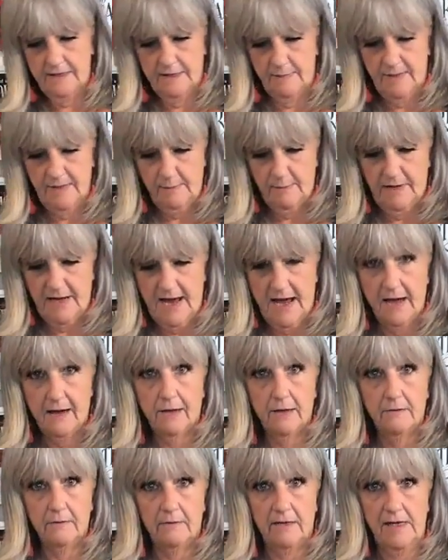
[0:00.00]
to be
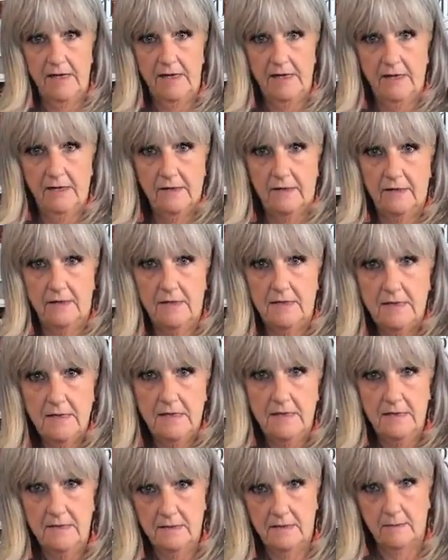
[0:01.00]
black right here.
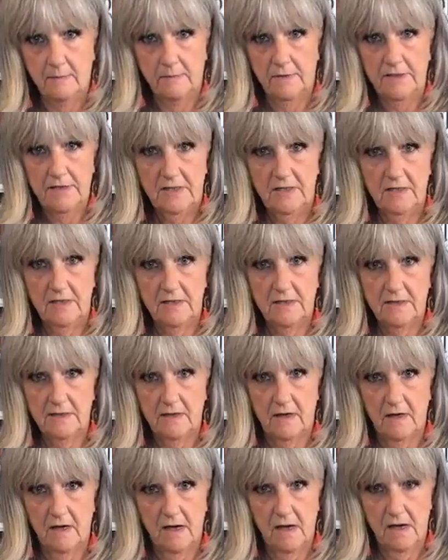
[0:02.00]
So I'm brushing
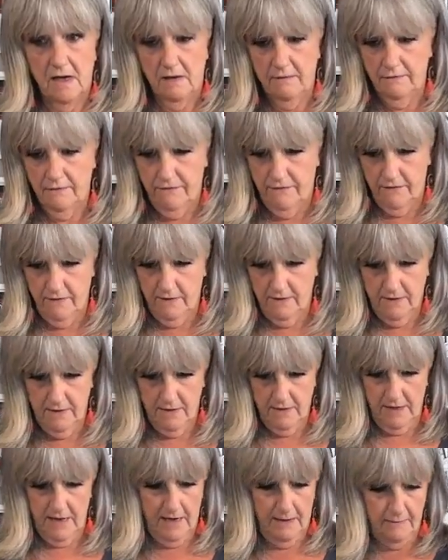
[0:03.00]
this off,
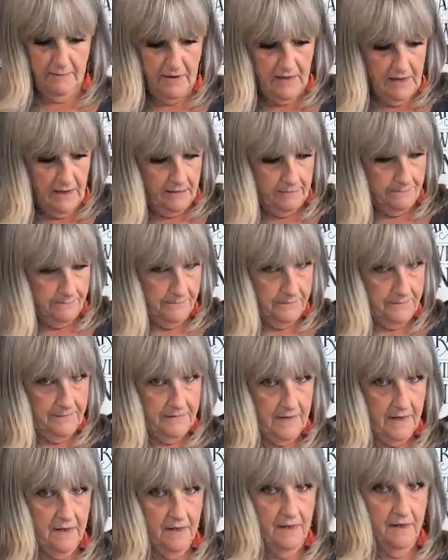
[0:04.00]
and I'm
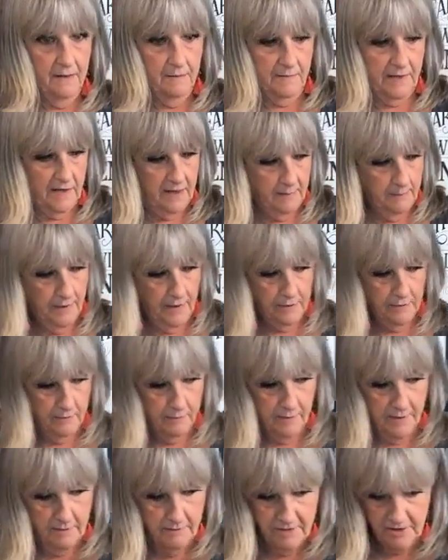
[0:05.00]
getting
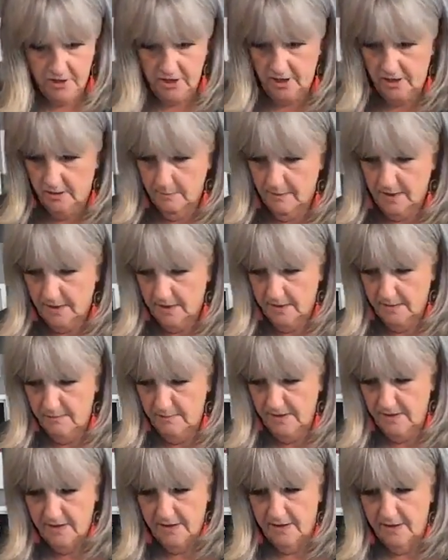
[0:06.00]
poked by my chair
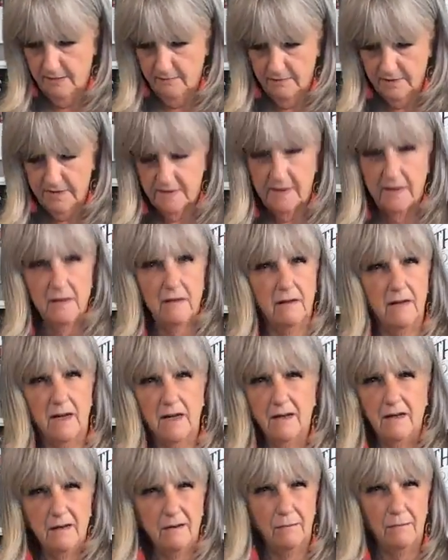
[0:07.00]
behind me that I never sit
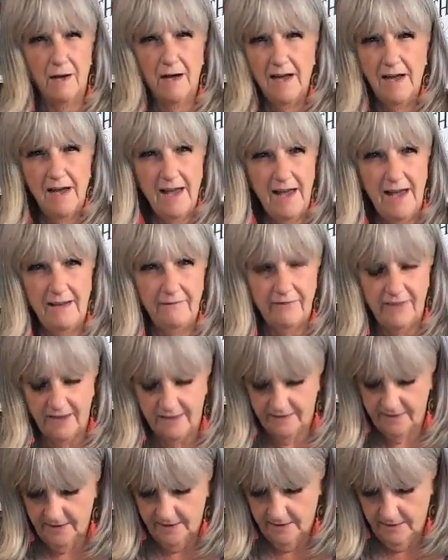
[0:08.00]
on. I don't know why I have
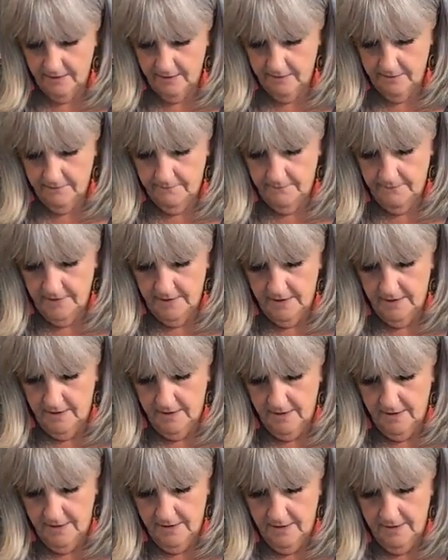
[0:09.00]
that there.
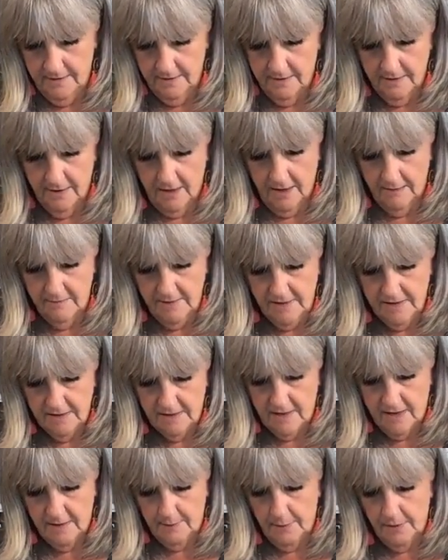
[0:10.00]
So I'm
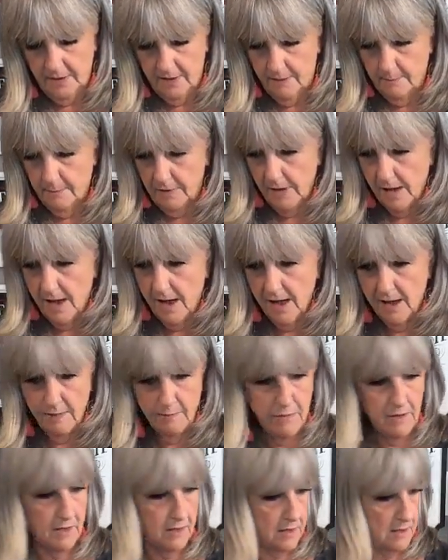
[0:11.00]
just gonna put a
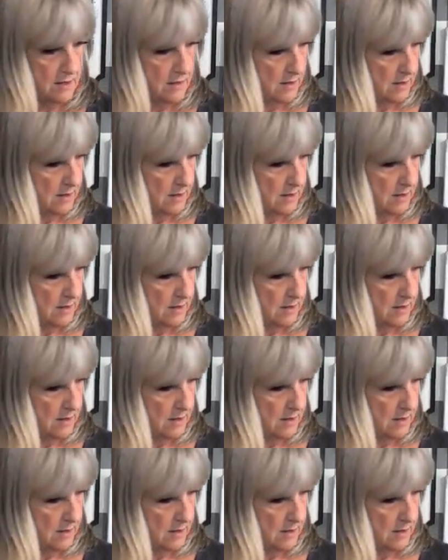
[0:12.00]
blob